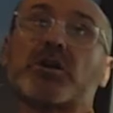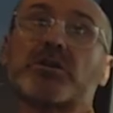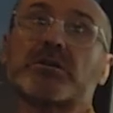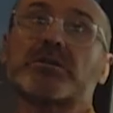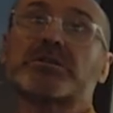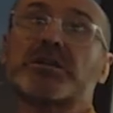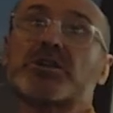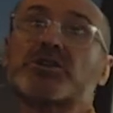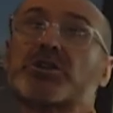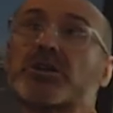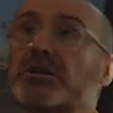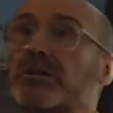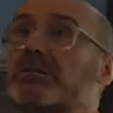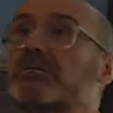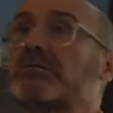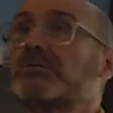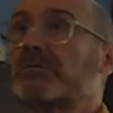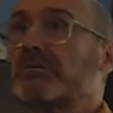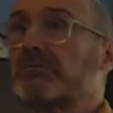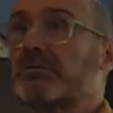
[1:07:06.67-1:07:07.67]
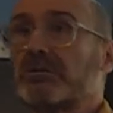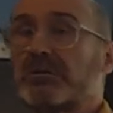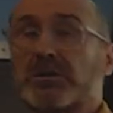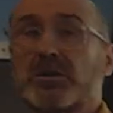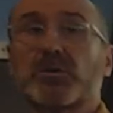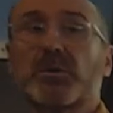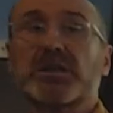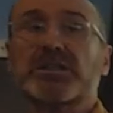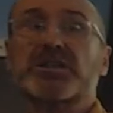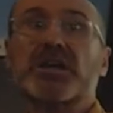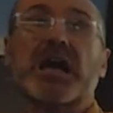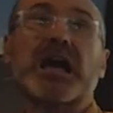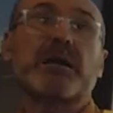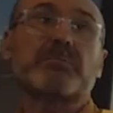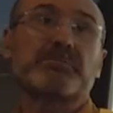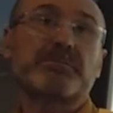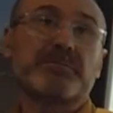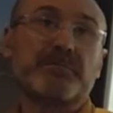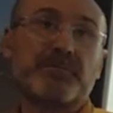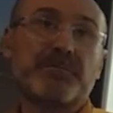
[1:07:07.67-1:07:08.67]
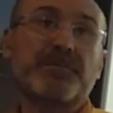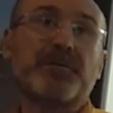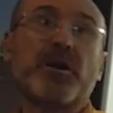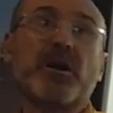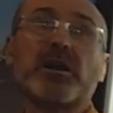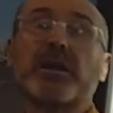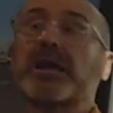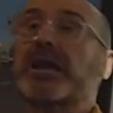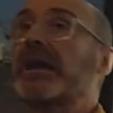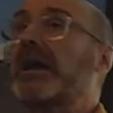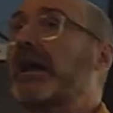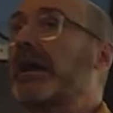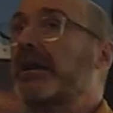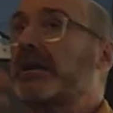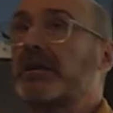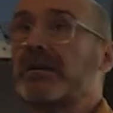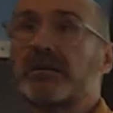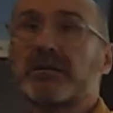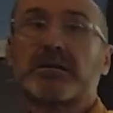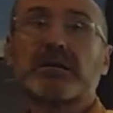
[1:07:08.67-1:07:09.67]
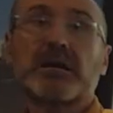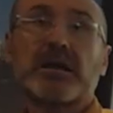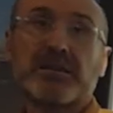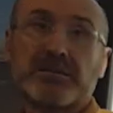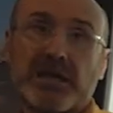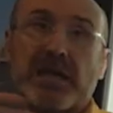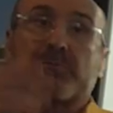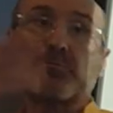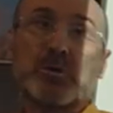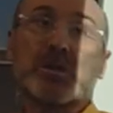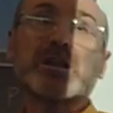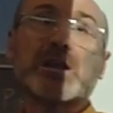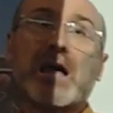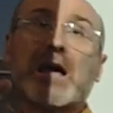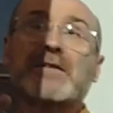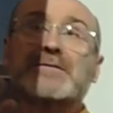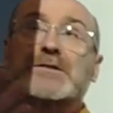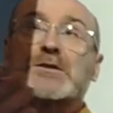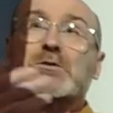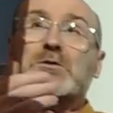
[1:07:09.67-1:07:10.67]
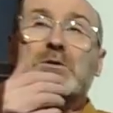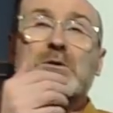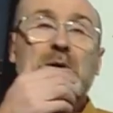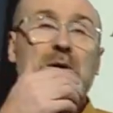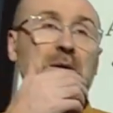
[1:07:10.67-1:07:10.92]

condition, you will jump, fall again, and then we will have to